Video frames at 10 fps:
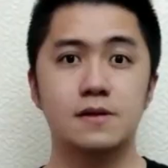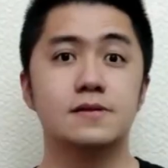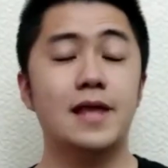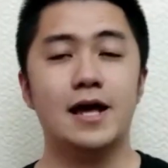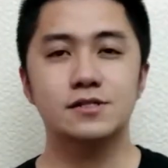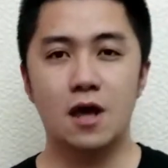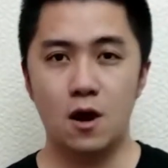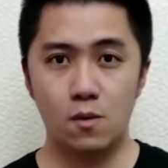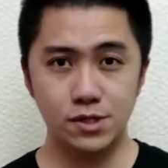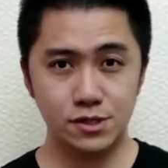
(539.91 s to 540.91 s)
Next,
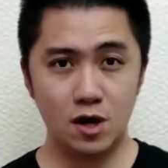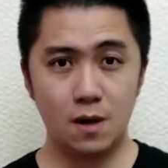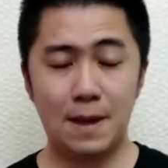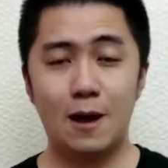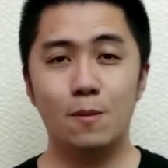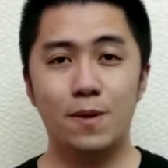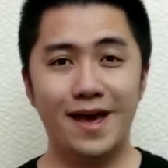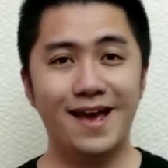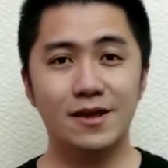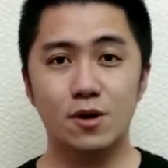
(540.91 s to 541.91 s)
we should talk about
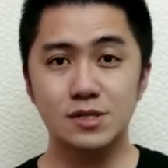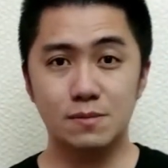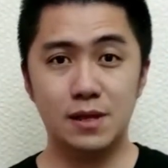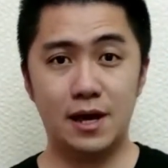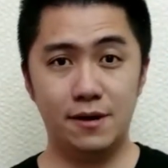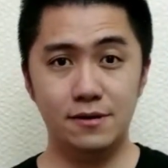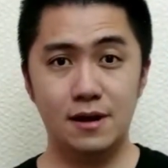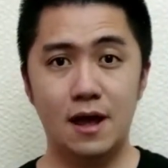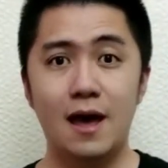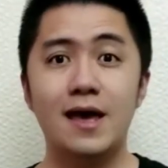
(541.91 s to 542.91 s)
paying your supplier.
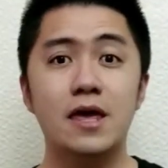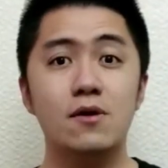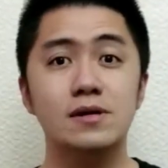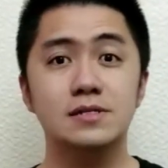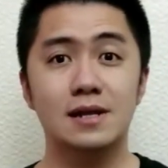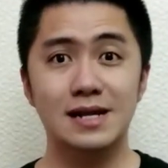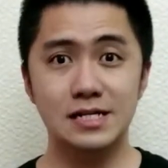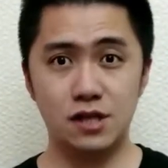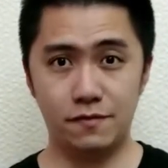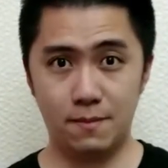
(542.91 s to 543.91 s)
Here is a
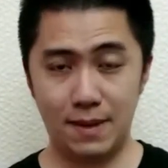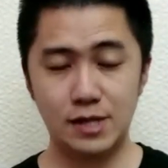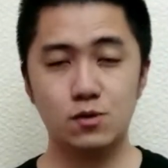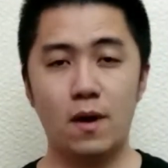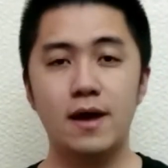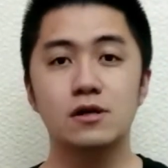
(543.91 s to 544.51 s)
list of the best way